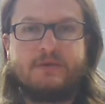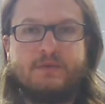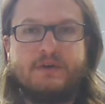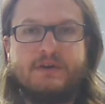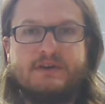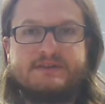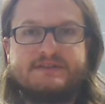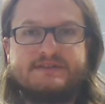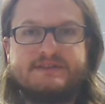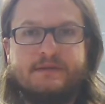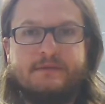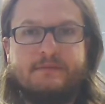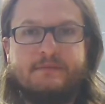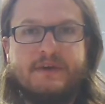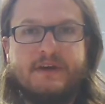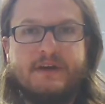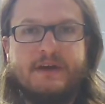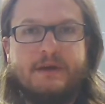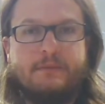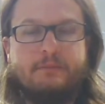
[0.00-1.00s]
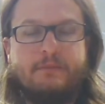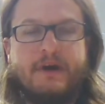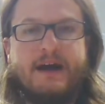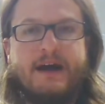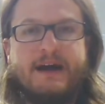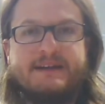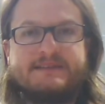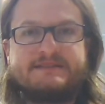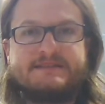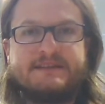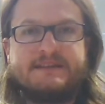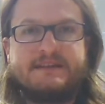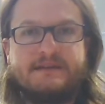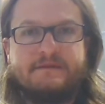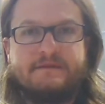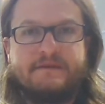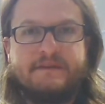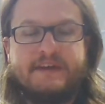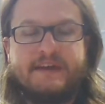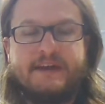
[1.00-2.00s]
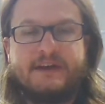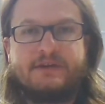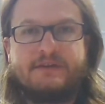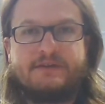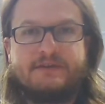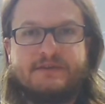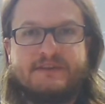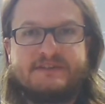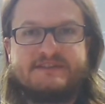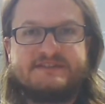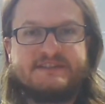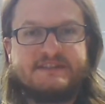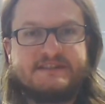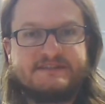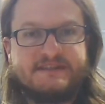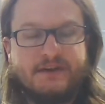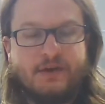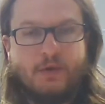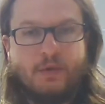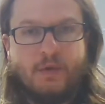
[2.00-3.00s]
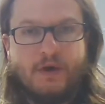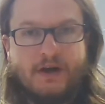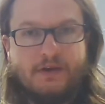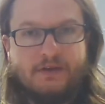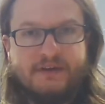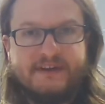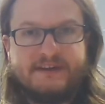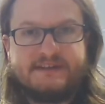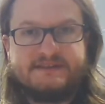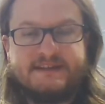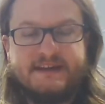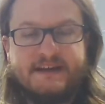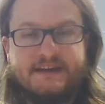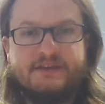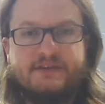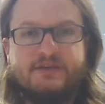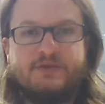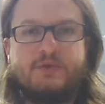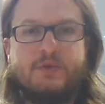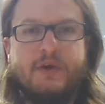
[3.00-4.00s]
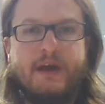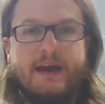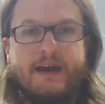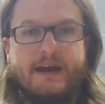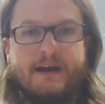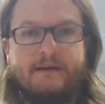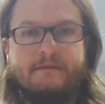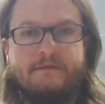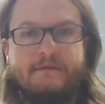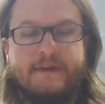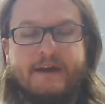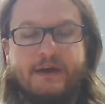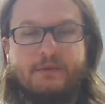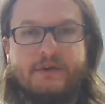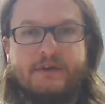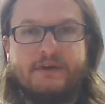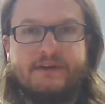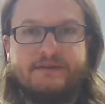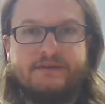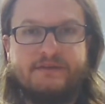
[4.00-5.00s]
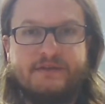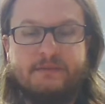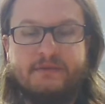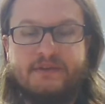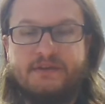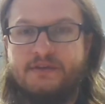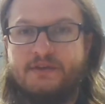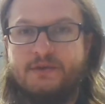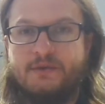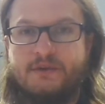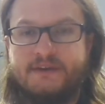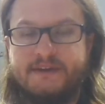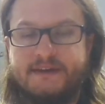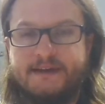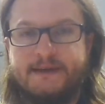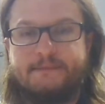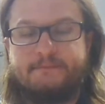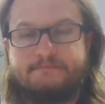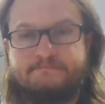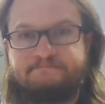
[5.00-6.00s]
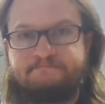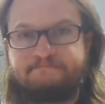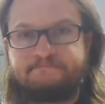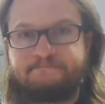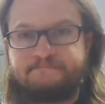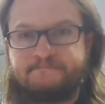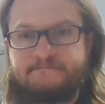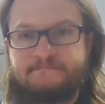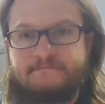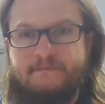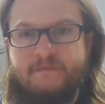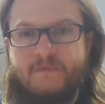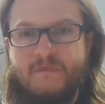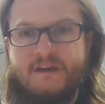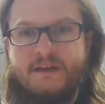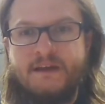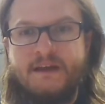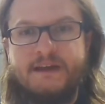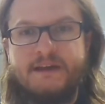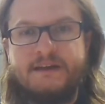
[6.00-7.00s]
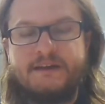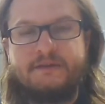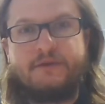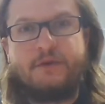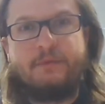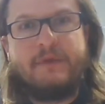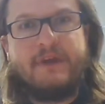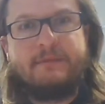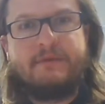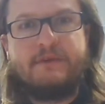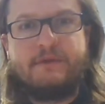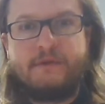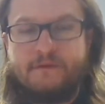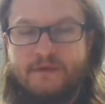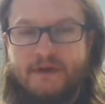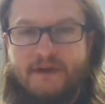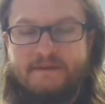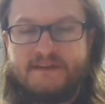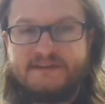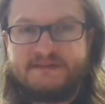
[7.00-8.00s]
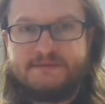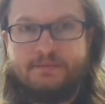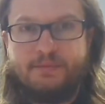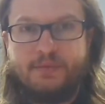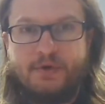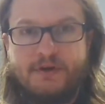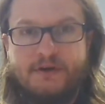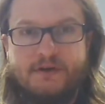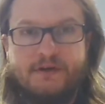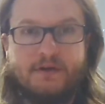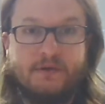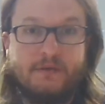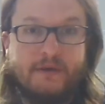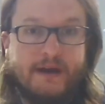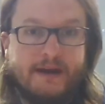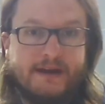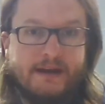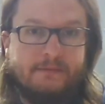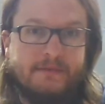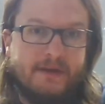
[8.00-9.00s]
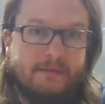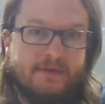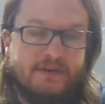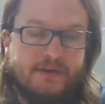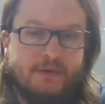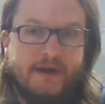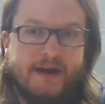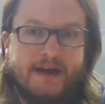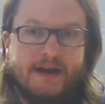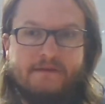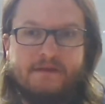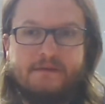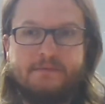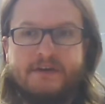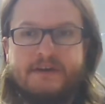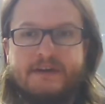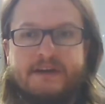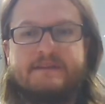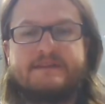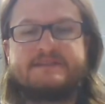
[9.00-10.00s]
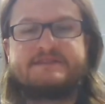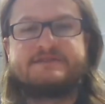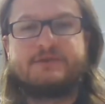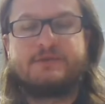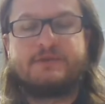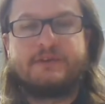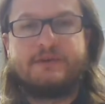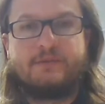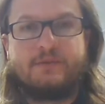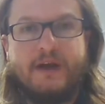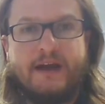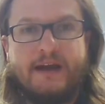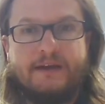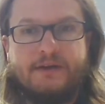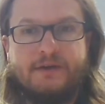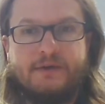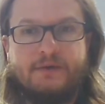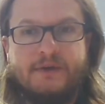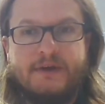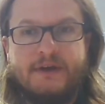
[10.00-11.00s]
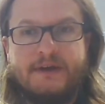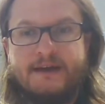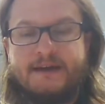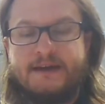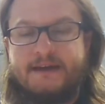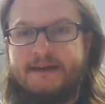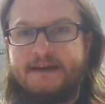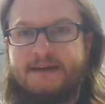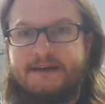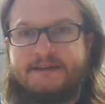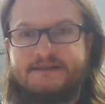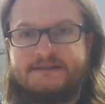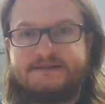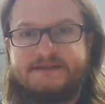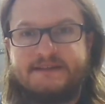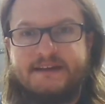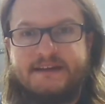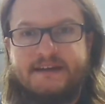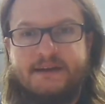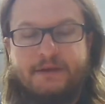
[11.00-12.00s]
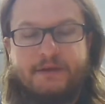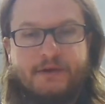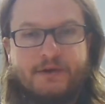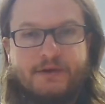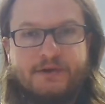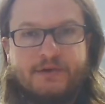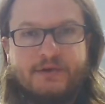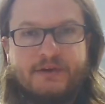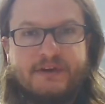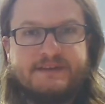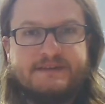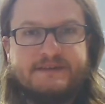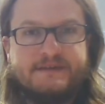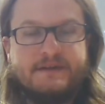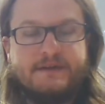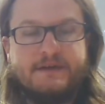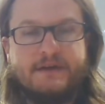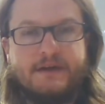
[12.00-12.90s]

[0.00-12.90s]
What are some positive characteristics and qualities that you have that would contribute to a team? So maybe you've read this book already, maybe you haven't, but in this story, Rhino is a third grade